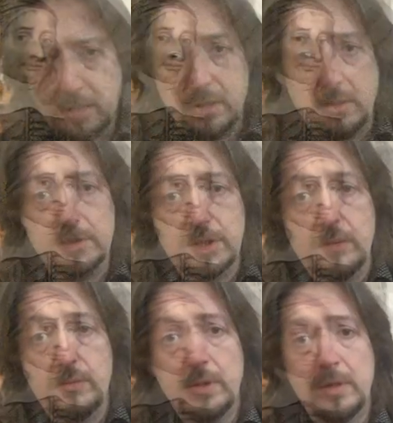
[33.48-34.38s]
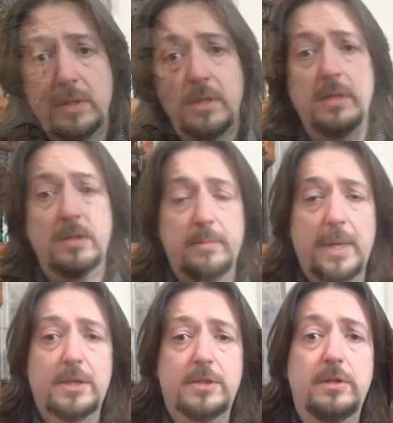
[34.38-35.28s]
and also the
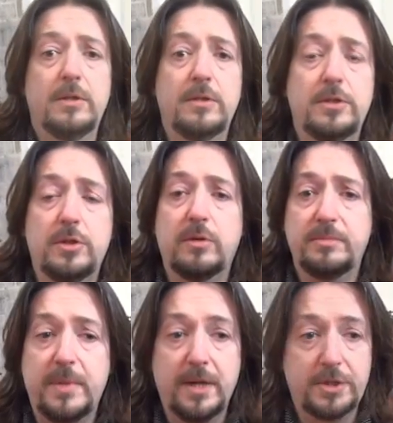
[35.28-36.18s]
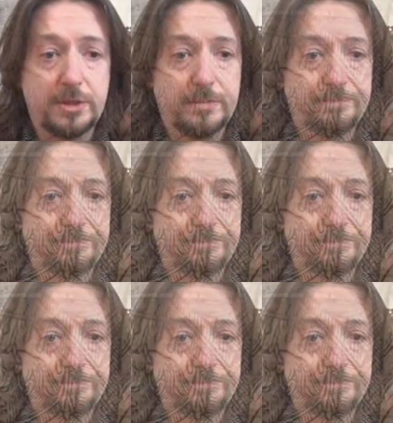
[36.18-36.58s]
martyr George Marsh.